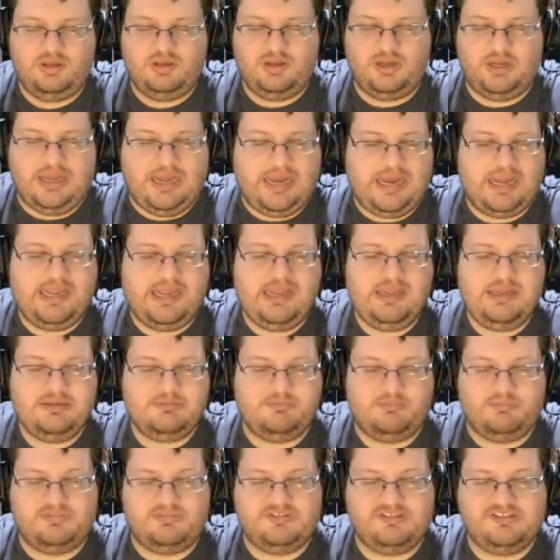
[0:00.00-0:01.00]
I
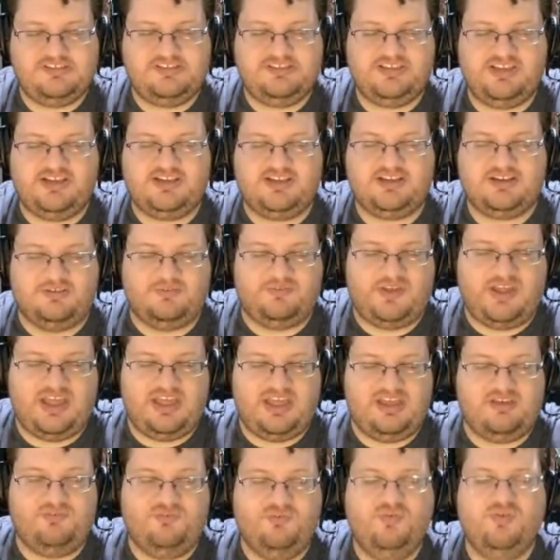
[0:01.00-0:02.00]
am sick of
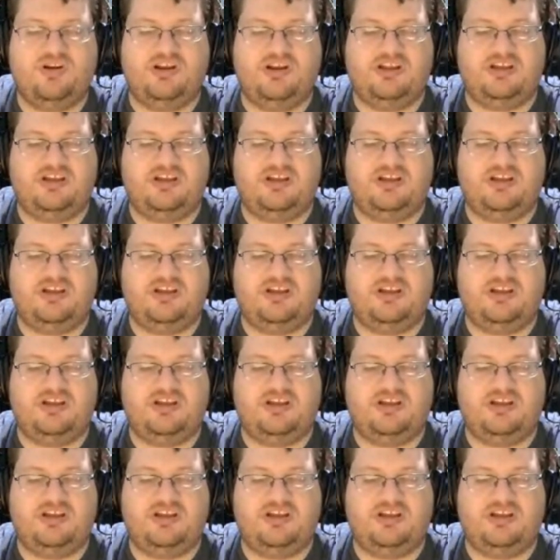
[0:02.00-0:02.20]
every